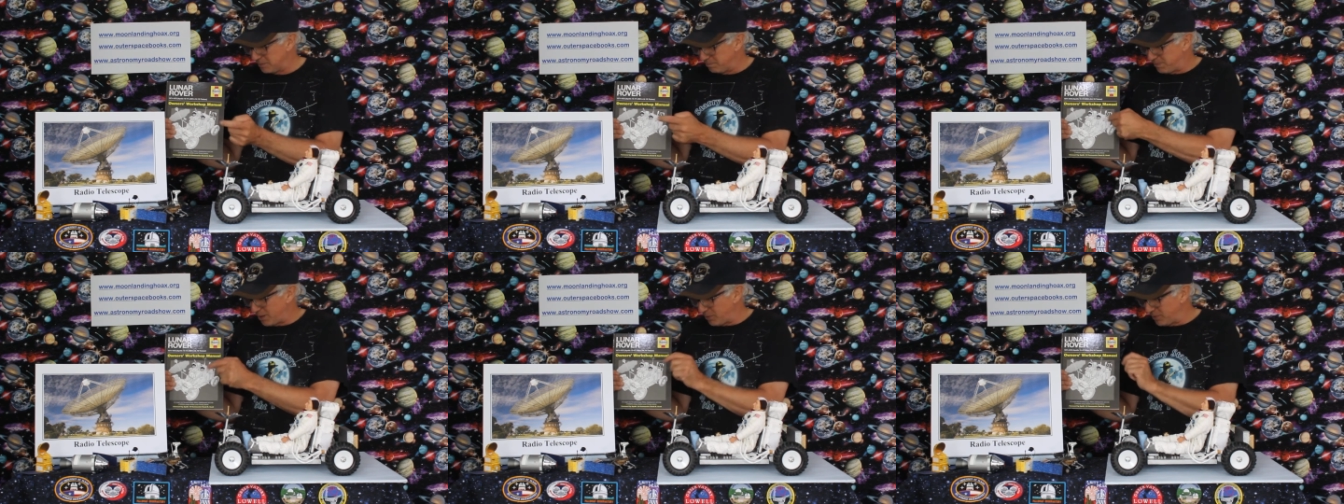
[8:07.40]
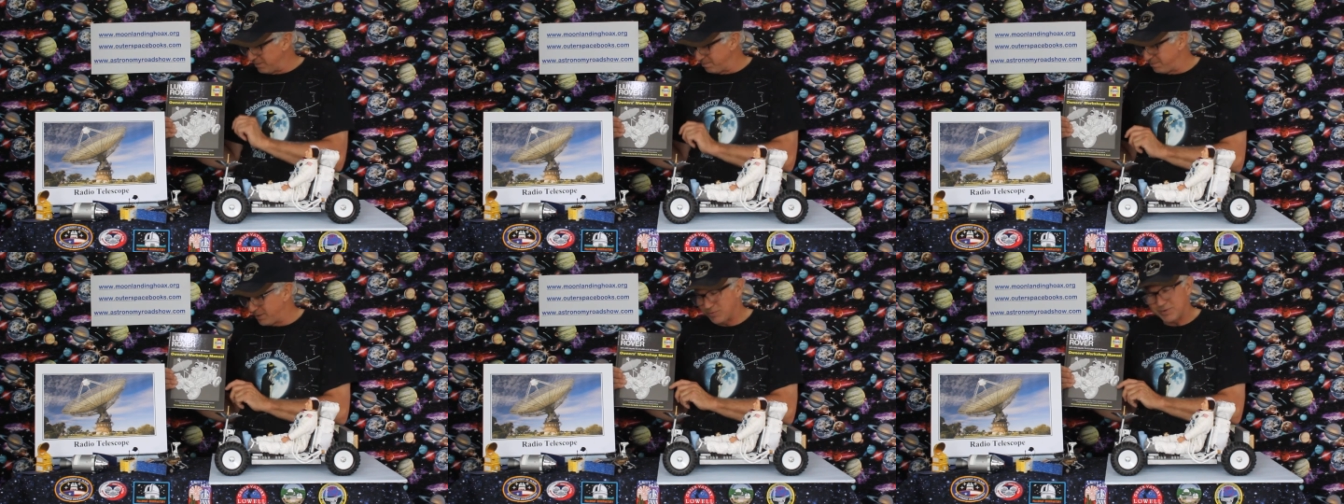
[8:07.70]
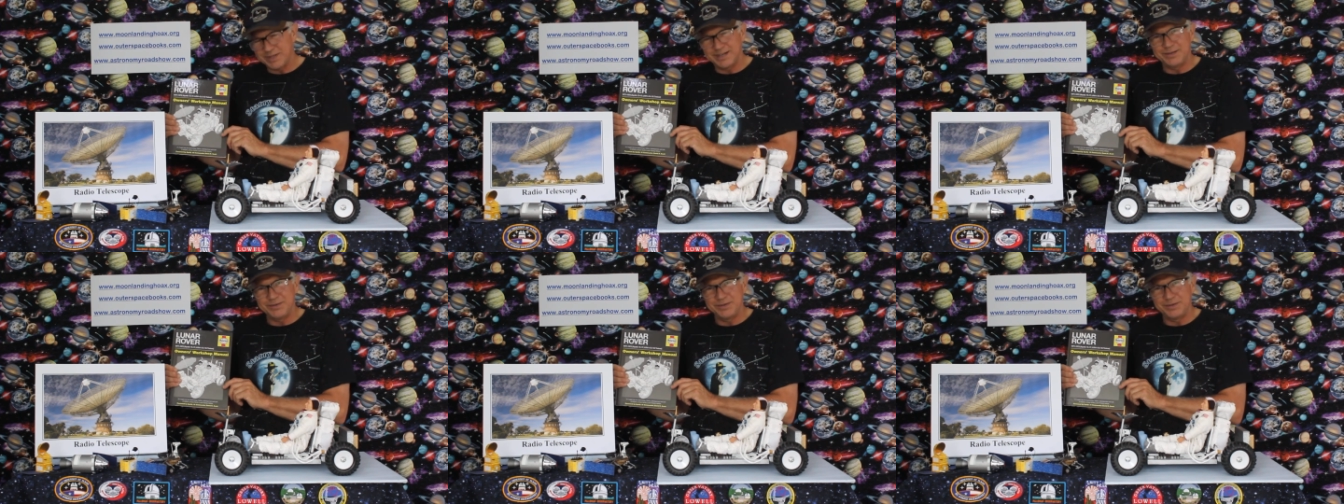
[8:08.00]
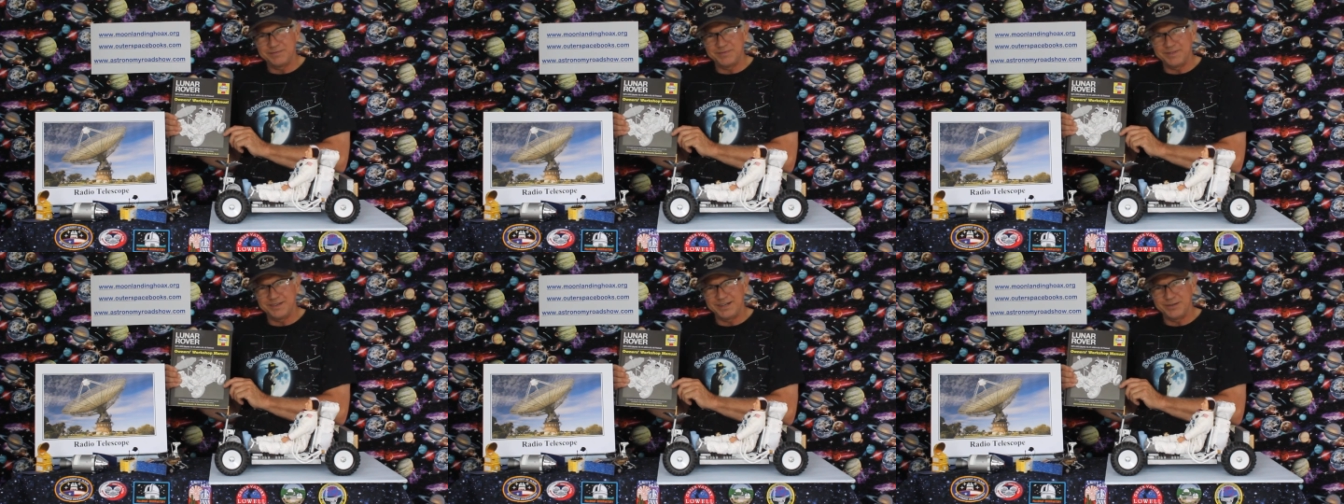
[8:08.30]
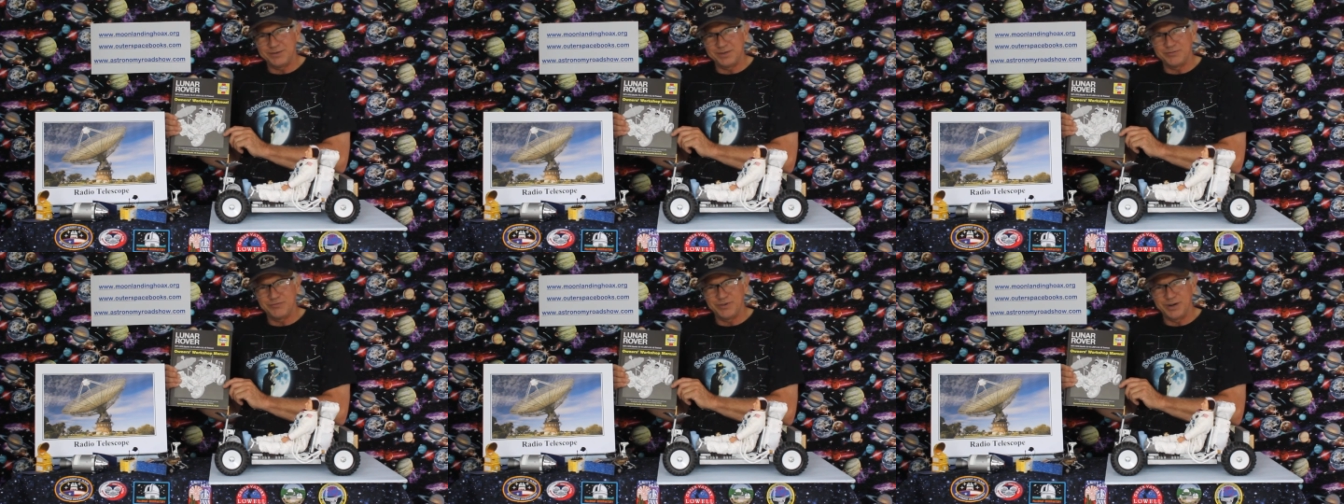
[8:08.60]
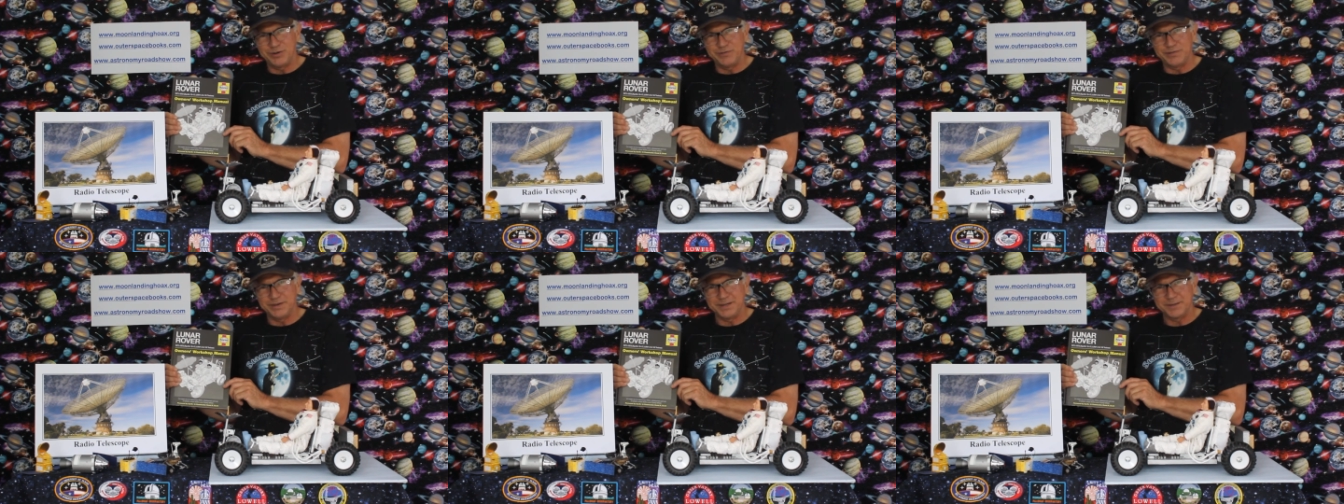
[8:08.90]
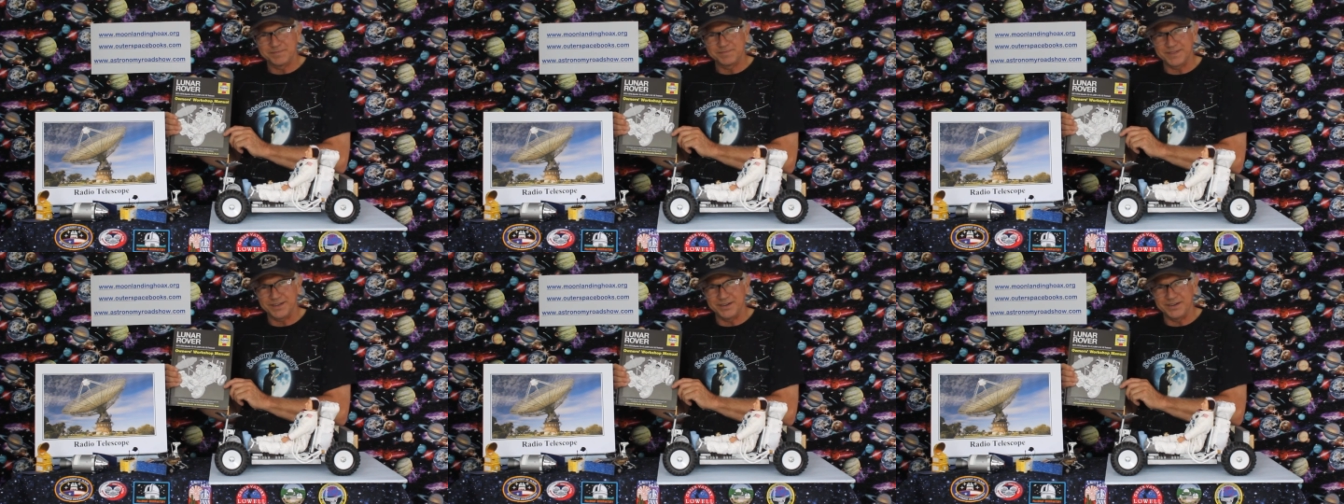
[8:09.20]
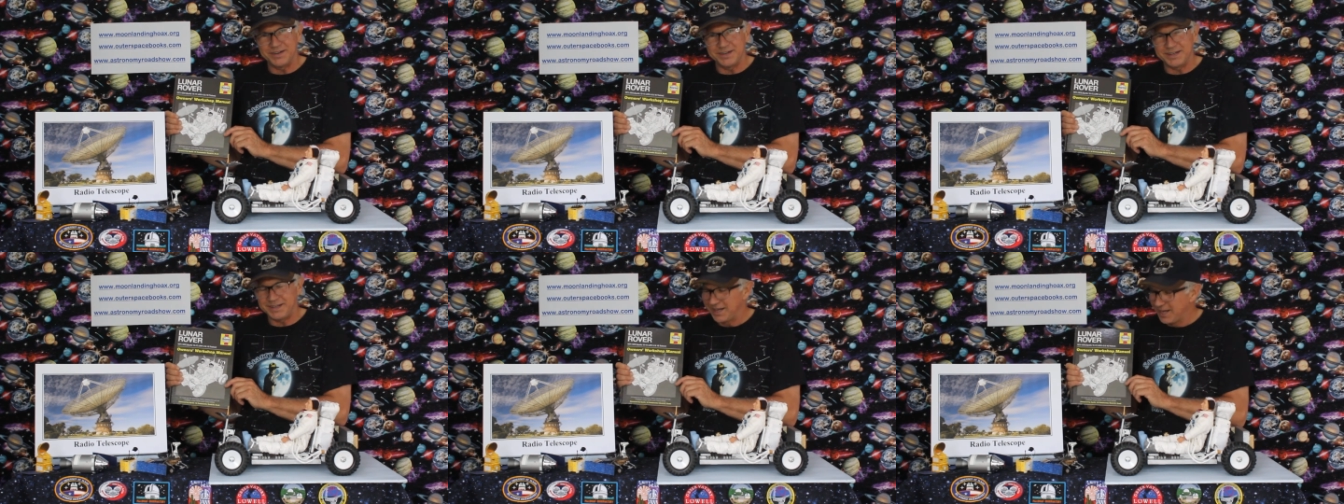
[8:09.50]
Boeing built the Lunar Rover. Right.